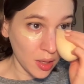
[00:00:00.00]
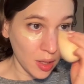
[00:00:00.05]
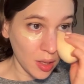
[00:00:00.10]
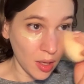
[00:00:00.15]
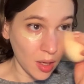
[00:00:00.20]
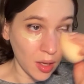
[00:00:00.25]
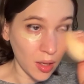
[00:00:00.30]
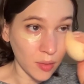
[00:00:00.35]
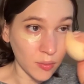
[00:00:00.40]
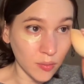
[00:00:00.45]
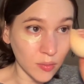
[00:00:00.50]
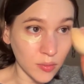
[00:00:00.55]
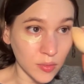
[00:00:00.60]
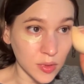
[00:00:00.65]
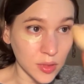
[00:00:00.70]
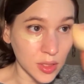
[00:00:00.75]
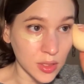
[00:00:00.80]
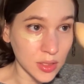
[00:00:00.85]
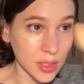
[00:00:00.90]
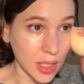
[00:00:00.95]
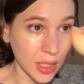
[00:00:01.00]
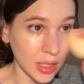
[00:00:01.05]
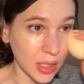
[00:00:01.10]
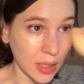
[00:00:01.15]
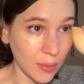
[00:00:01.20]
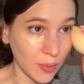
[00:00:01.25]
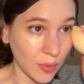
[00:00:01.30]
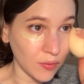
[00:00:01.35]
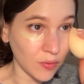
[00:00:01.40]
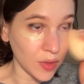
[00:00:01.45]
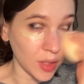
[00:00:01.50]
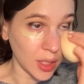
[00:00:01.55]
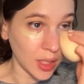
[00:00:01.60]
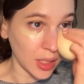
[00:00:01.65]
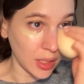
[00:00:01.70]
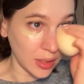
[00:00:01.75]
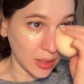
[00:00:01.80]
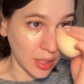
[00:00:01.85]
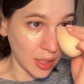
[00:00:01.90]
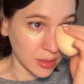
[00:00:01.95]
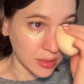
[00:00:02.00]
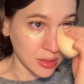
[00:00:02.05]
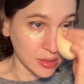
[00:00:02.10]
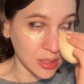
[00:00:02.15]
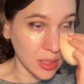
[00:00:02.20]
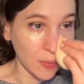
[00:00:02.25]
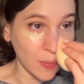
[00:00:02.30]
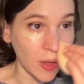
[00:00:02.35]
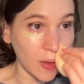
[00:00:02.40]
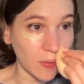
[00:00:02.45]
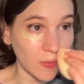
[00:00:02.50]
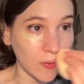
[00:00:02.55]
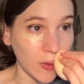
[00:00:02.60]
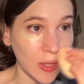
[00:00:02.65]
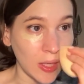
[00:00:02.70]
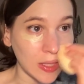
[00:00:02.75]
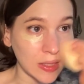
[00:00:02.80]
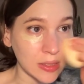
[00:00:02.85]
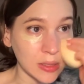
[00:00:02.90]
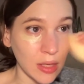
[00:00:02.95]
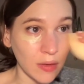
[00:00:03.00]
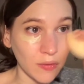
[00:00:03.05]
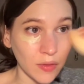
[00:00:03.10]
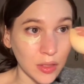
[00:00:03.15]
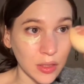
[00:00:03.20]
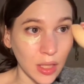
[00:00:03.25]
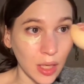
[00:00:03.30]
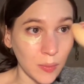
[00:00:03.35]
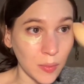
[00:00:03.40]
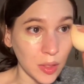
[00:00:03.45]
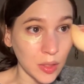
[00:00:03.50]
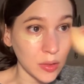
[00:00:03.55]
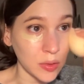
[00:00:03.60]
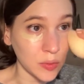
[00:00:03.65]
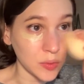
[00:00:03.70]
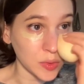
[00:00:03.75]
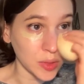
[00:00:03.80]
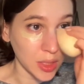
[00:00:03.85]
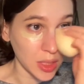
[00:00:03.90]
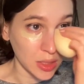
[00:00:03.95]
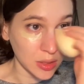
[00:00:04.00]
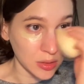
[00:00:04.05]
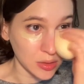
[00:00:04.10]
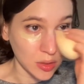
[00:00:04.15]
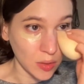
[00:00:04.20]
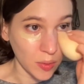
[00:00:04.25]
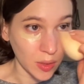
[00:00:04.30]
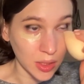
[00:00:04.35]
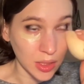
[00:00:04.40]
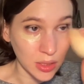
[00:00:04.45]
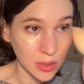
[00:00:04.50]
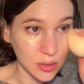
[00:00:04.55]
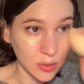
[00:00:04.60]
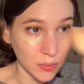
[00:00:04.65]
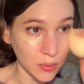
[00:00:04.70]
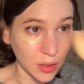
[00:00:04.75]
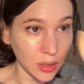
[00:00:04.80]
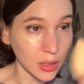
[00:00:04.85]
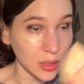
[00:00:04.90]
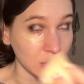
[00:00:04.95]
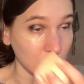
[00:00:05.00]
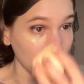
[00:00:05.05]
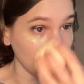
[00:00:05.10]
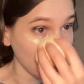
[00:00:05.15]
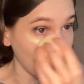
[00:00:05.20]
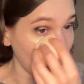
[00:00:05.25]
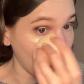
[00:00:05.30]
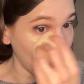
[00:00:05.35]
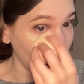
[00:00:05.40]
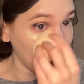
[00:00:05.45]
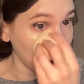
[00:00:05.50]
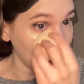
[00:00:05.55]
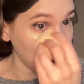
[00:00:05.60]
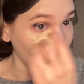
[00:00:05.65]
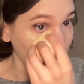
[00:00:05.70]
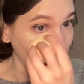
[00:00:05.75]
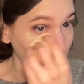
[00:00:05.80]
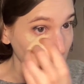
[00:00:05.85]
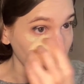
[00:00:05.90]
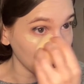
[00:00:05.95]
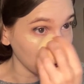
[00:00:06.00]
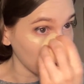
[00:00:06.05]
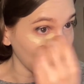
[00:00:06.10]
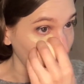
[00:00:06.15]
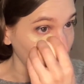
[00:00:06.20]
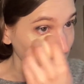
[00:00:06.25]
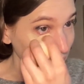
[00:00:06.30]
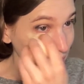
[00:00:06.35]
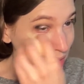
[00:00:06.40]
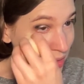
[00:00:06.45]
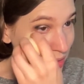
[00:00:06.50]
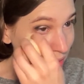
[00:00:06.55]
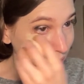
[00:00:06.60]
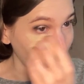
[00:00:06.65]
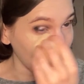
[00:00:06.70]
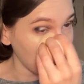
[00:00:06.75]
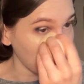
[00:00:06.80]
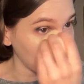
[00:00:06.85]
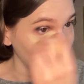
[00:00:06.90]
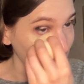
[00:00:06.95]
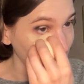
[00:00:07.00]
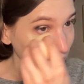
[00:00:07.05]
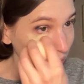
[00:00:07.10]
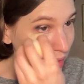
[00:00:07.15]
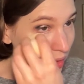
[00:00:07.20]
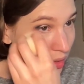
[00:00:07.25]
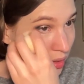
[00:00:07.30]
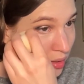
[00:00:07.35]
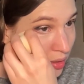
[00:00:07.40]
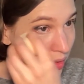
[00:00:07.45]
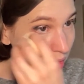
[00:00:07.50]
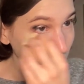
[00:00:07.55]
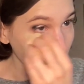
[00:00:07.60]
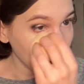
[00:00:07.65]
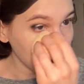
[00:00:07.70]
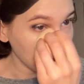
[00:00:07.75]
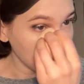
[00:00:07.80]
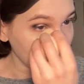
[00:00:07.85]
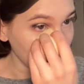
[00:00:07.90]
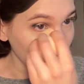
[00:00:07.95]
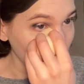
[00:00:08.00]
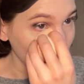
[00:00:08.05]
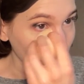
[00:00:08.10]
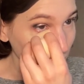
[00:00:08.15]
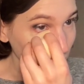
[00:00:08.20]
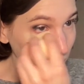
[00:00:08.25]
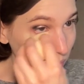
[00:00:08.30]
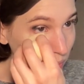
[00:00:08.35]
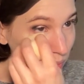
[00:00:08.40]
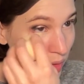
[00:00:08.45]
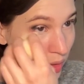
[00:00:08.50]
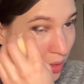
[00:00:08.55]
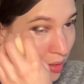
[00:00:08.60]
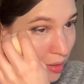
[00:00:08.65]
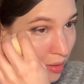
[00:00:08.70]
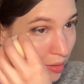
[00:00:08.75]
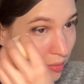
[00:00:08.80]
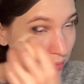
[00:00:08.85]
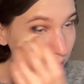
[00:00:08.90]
Um, since I keep on forgetting not to set my face every time I use it, so I need to really do that and not do that this time. So, yeah.